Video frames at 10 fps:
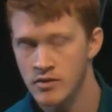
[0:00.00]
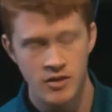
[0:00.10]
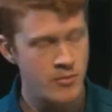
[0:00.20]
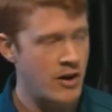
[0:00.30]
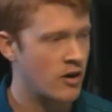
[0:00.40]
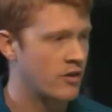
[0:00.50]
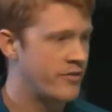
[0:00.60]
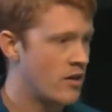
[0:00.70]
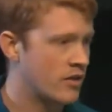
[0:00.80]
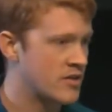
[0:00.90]
the peregrine
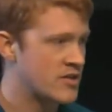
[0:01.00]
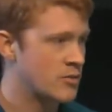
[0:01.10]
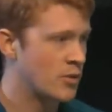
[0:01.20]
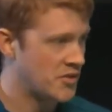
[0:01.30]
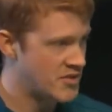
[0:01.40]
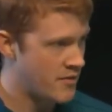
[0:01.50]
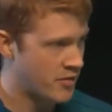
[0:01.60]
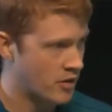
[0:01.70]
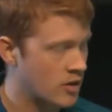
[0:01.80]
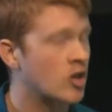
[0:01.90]
falcons will
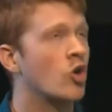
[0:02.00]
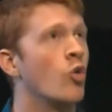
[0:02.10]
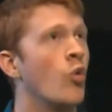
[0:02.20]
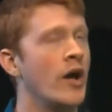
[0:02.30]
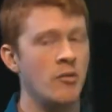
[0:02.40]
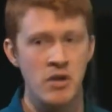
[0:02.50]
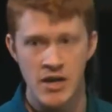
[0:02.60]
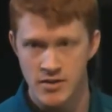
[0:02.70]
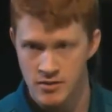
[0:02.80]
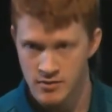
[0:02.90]
suffer quite a
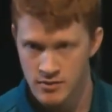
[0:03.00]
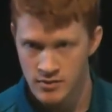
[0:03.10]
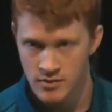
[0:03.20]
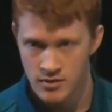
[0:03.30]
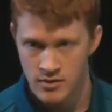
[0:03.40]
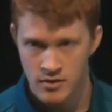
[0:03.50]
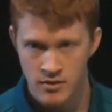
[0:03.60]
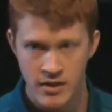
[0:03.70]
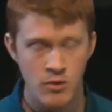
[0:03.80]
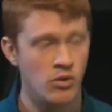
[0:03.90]
bit.
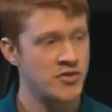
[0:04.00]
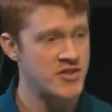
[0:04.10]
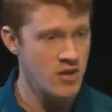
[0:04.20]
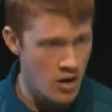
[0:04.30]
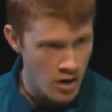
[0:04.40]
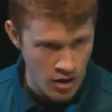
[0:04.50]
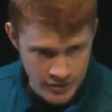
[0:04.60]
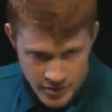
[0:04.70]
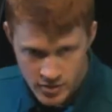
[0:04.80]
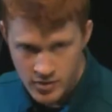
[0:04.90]
They will
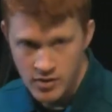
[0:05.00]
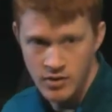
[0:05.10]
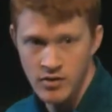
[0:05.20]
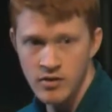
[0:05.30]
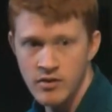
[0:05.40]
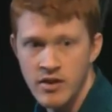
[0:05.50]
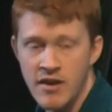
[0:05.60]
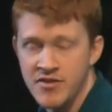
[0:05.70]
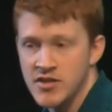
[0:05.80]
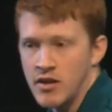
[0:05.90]
starve
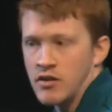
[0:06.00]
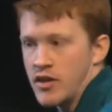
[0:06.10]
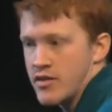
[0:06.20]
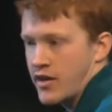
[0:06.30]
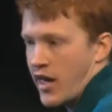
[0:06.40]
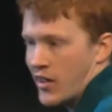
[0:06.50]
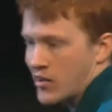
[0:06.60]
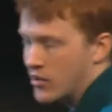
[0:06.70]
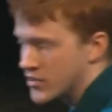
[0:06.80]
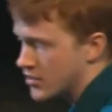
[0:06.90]
if suddenly they can't
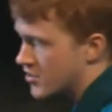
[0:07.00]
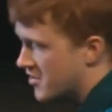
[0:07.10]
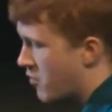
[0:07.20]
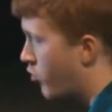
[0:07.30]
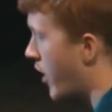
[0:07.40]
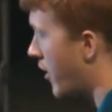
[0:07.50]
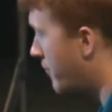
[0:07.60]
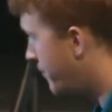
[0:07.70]
hunt in the same way.